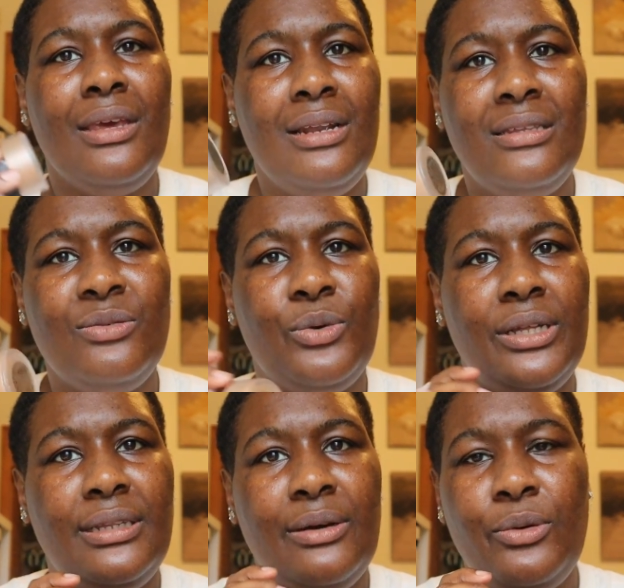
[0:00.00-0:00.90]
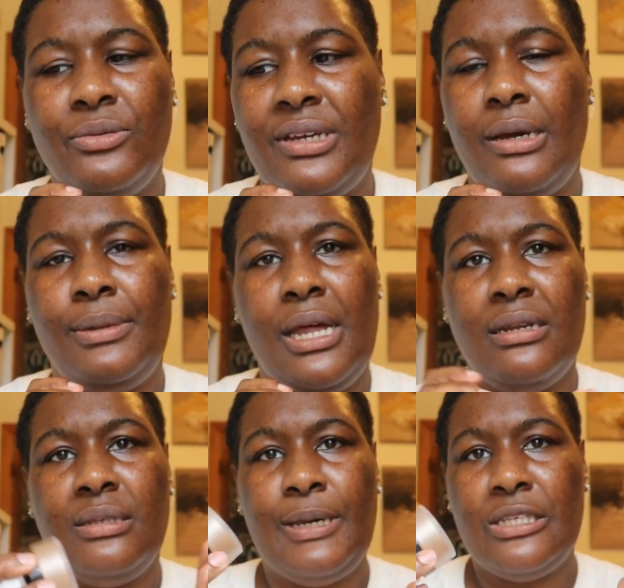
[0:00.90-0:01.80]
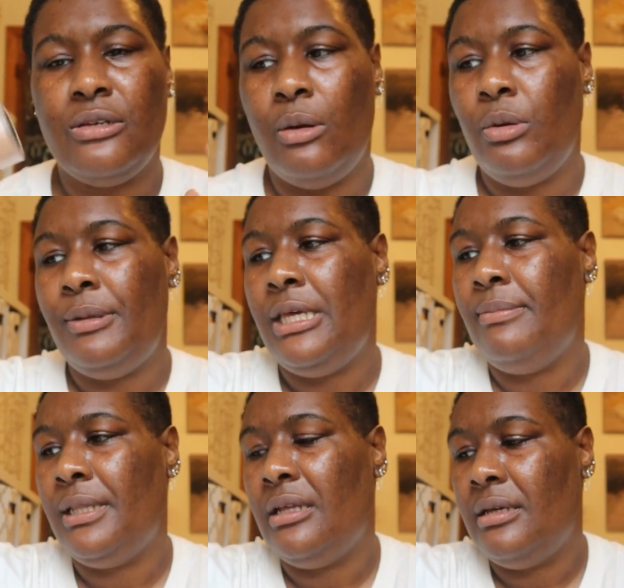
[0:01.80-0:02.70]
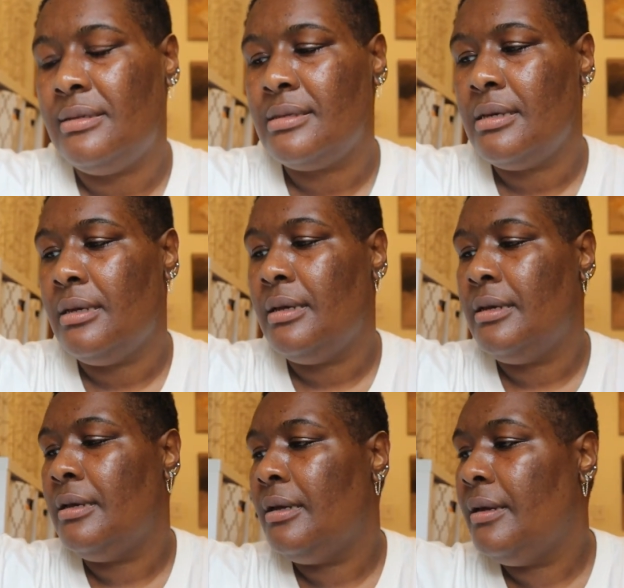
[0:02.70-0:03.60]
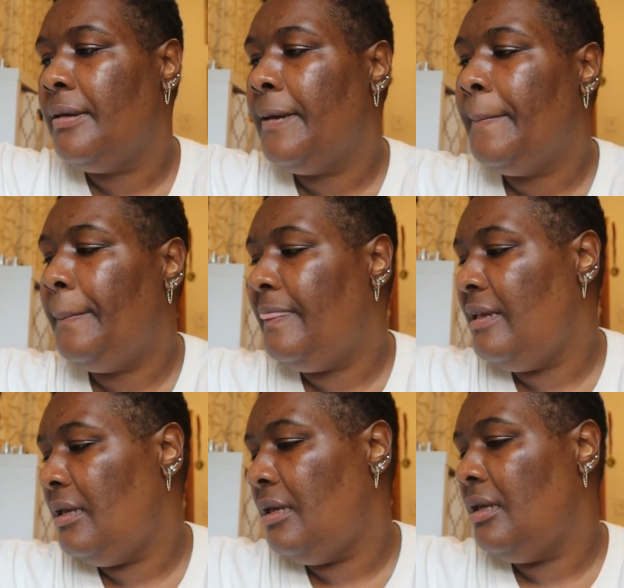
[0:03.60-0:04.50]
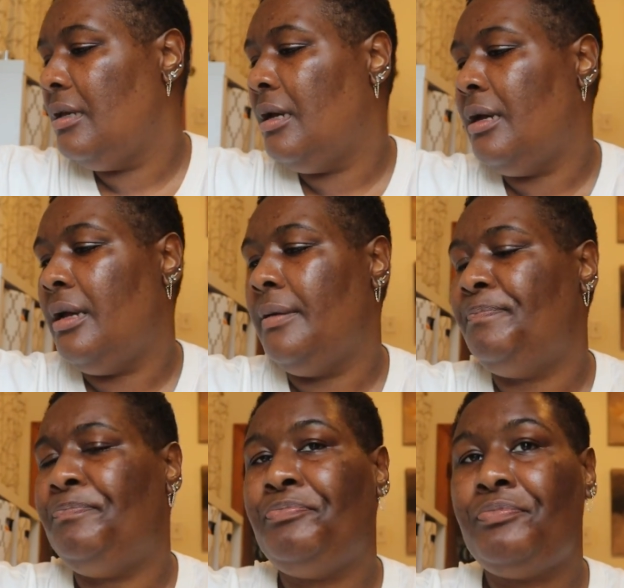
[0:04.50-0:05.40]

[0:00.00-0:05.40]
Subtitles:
and it's one that won't take up a lot of space. So I will be keeping these. The Pat